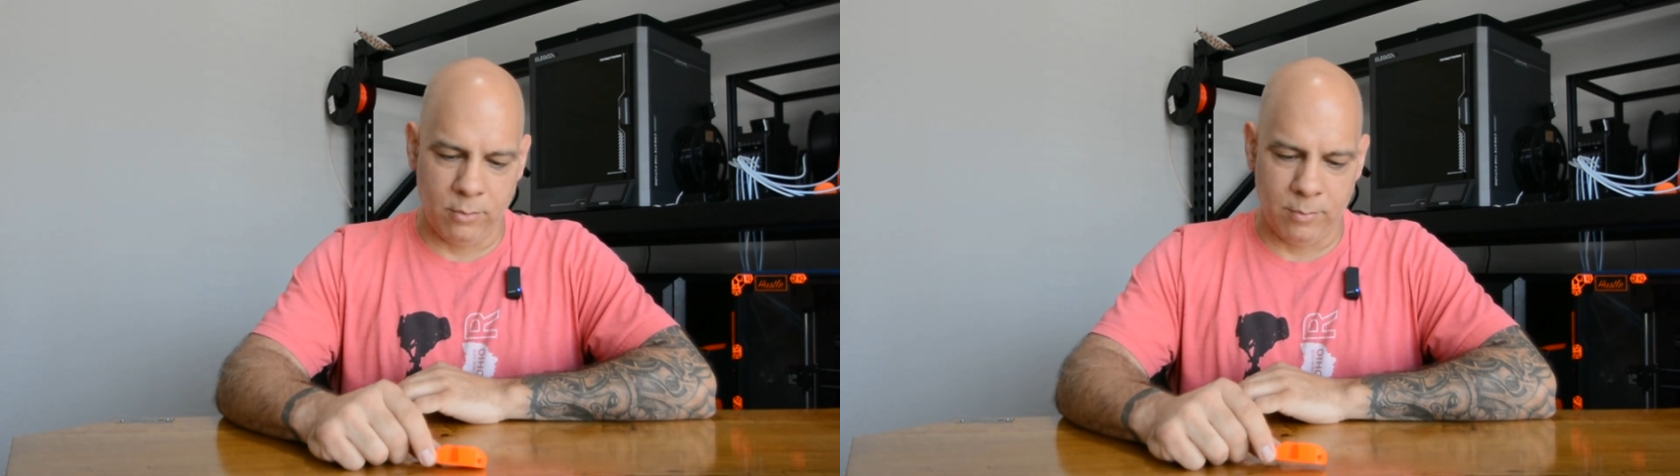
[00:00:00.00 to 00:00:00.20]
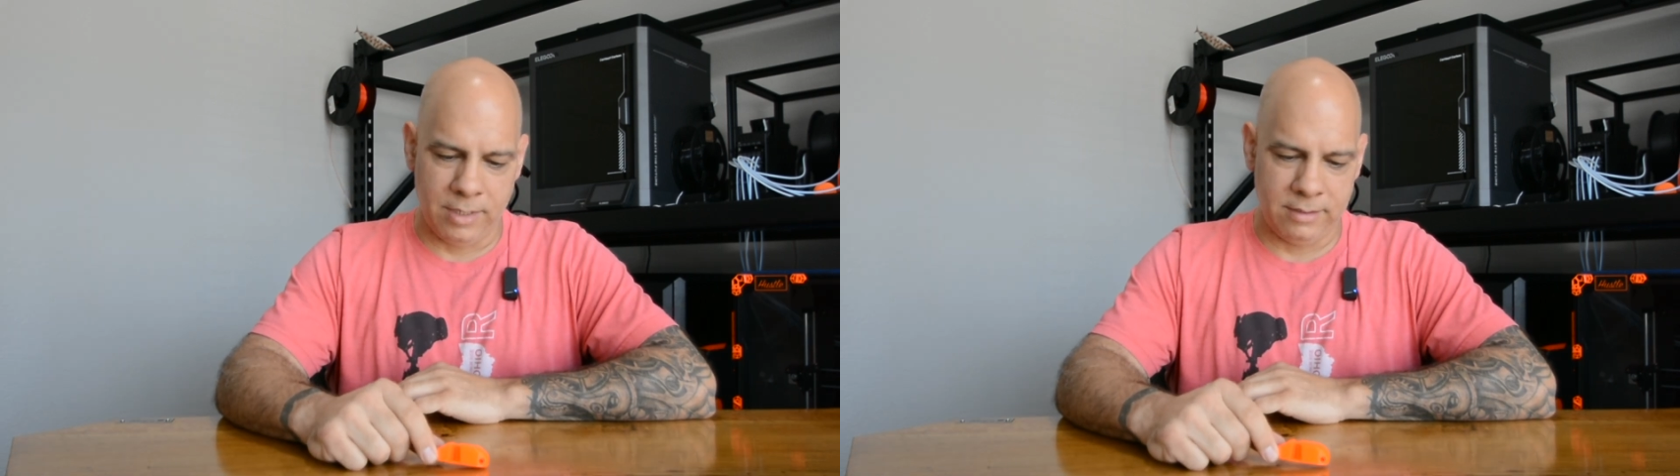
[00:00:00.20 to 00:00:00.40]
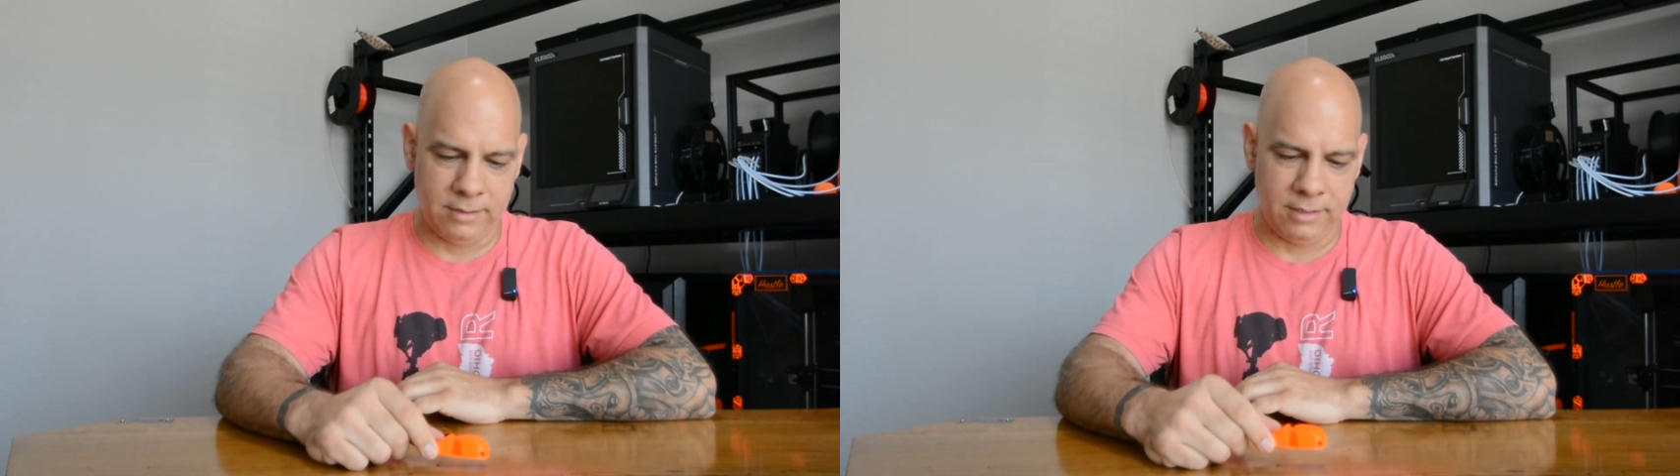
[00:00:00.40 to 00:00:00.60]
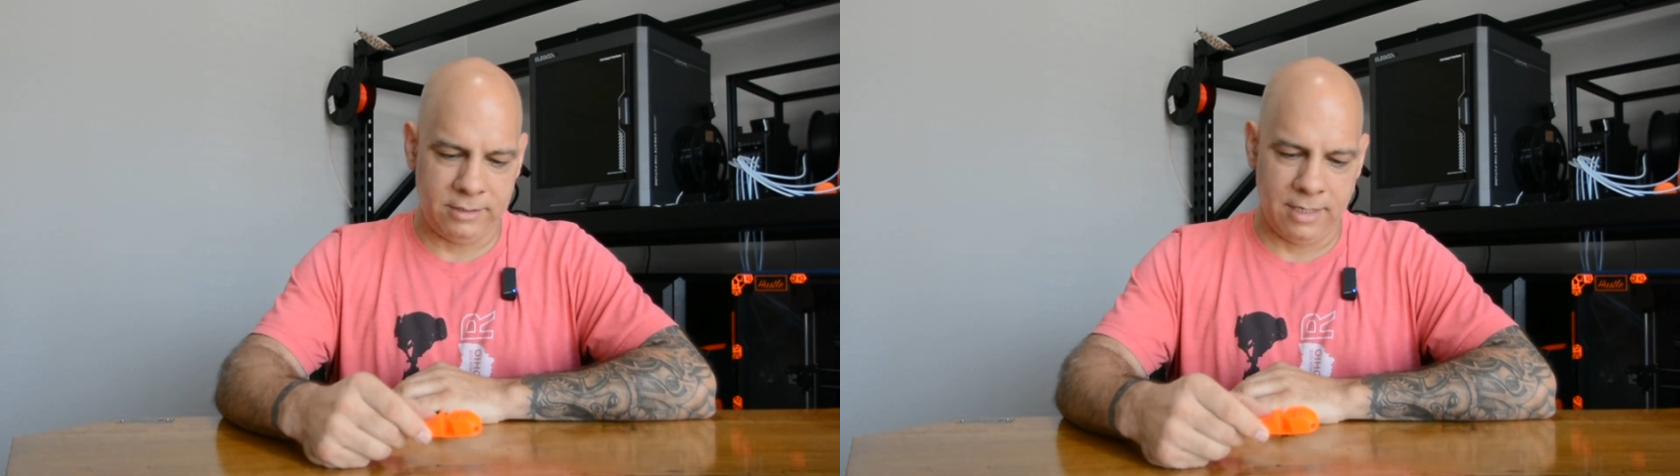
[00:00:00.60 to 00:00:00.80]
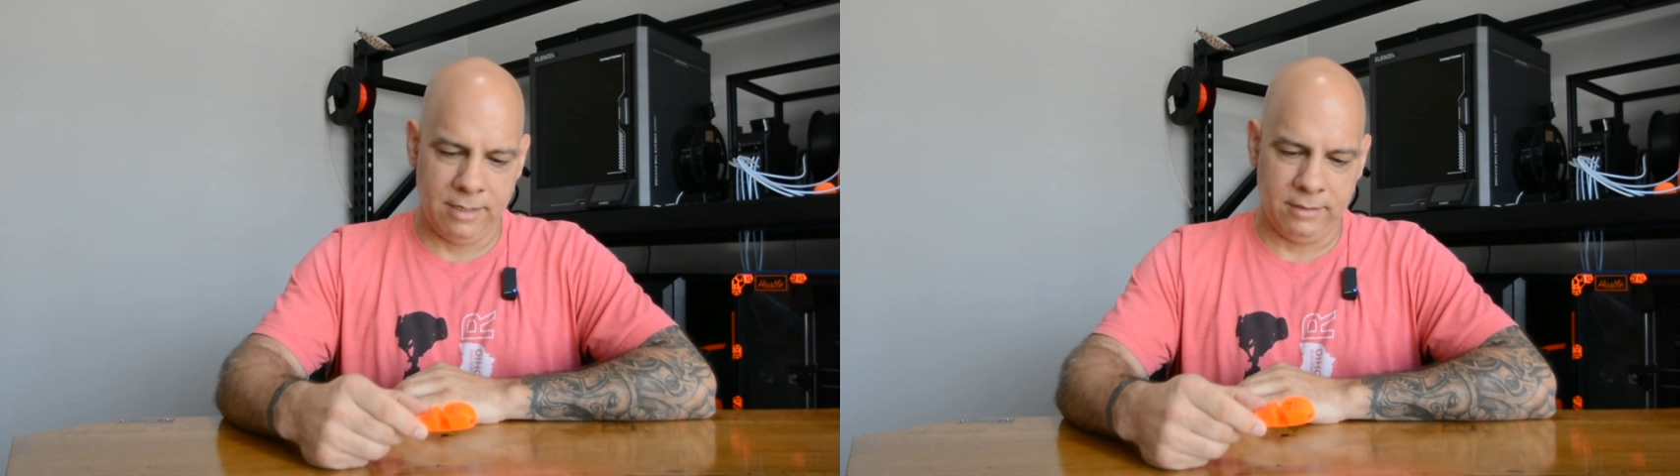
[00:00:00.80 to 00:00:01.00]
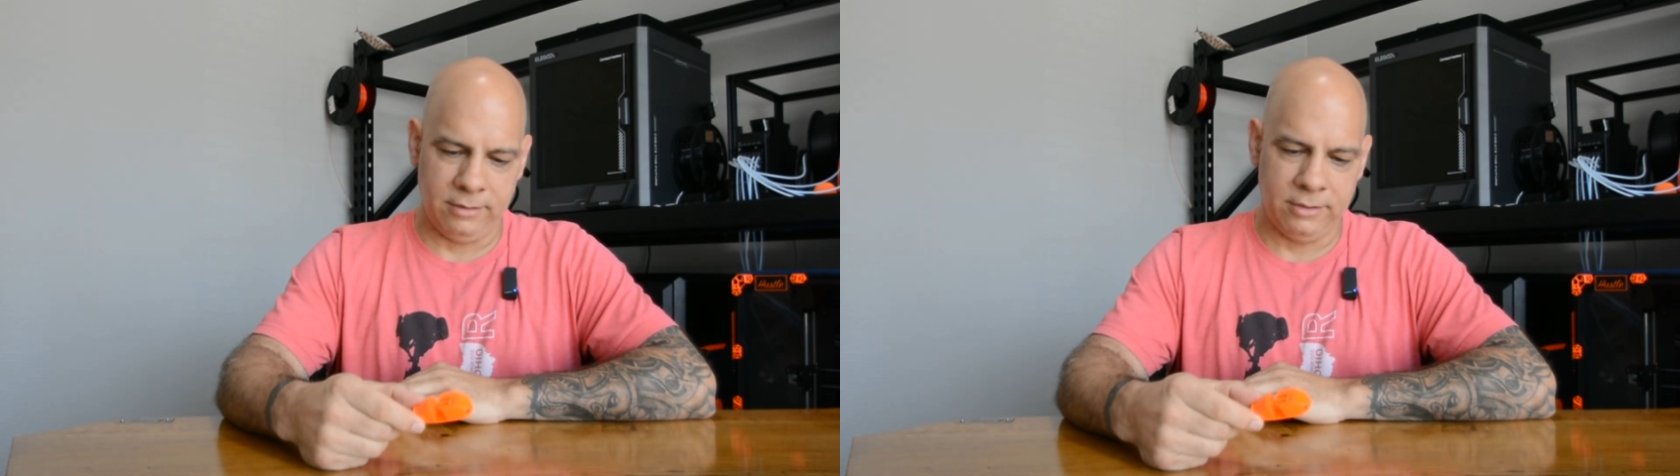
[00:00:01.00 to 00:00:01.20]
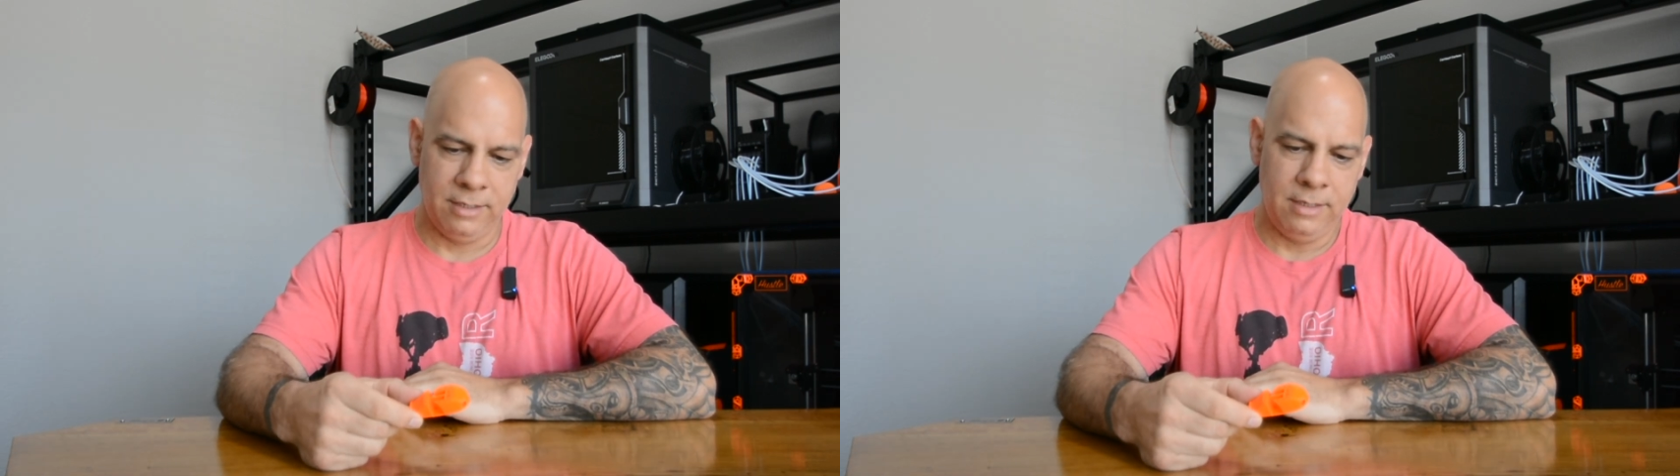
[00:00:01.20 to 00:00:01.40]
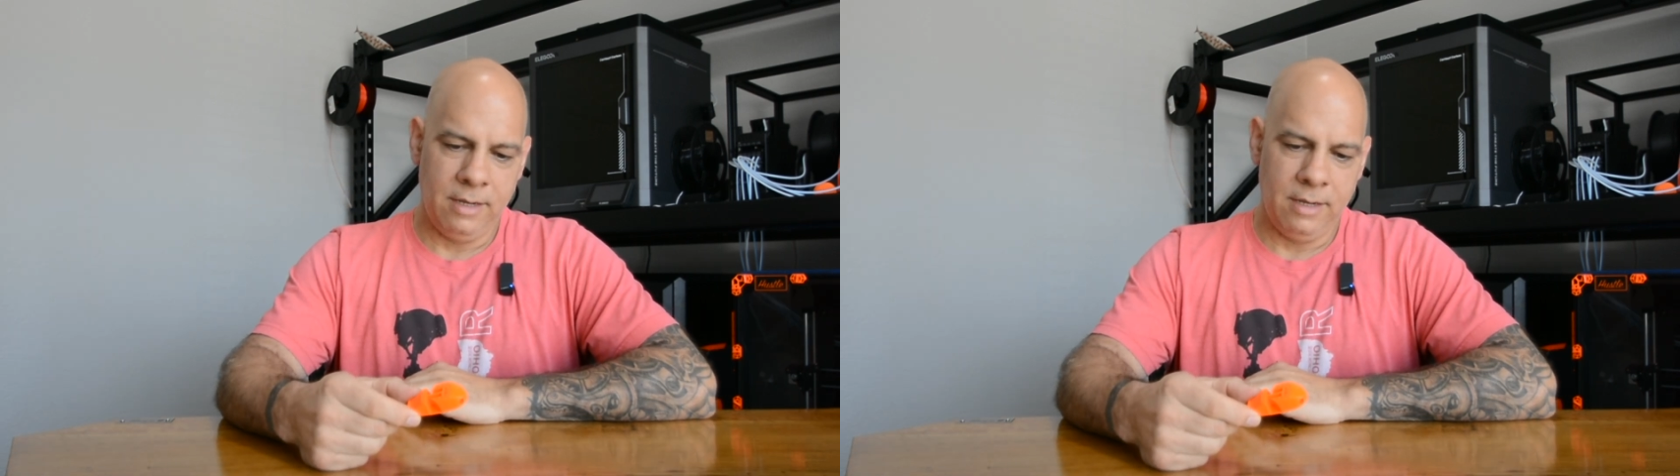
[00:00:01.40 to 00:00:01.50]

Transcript: was a challenge.